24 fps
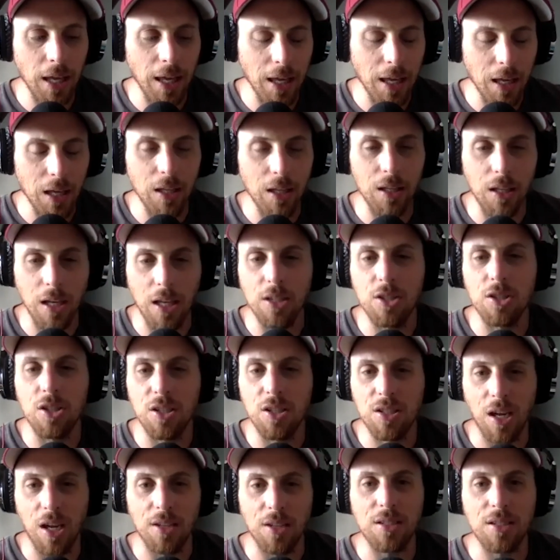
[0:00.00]
in
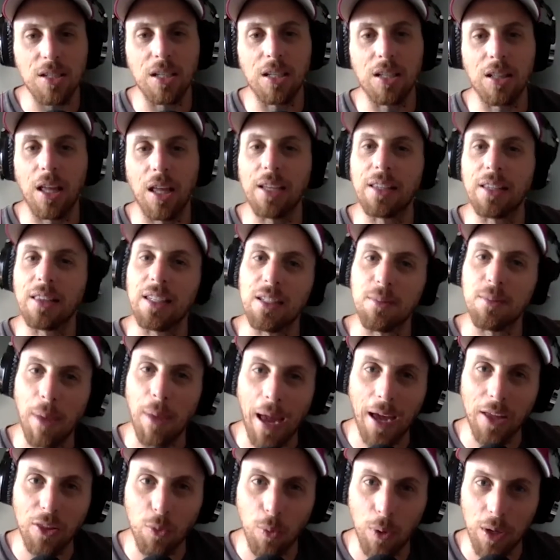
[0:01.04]
discussing like these
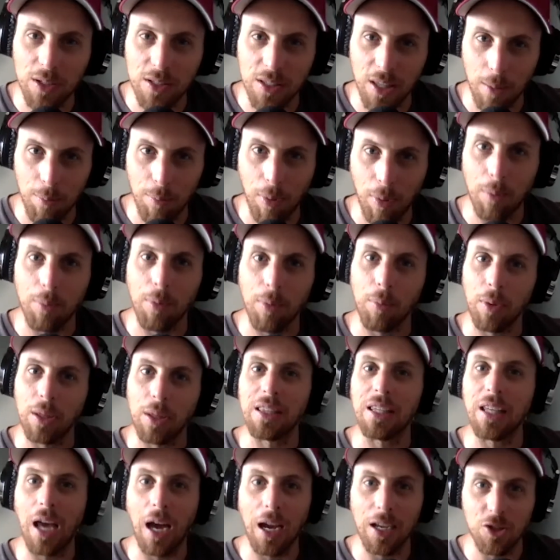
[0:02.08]
pathways that pop up, like
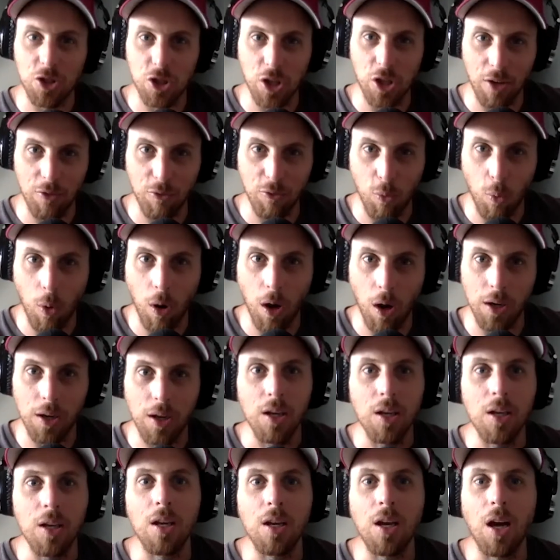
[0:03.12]
the IGF-1,
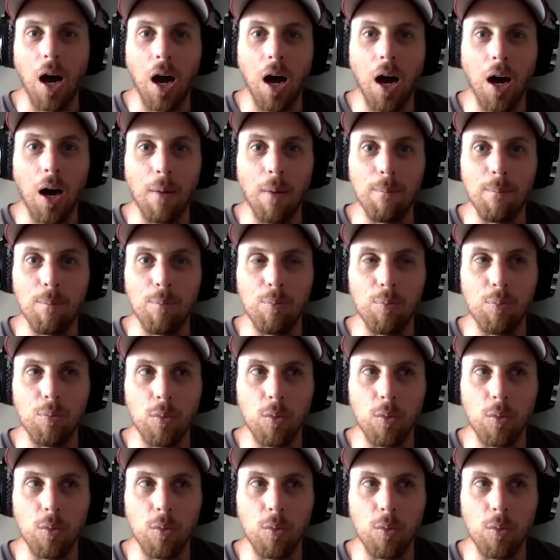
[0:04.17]
and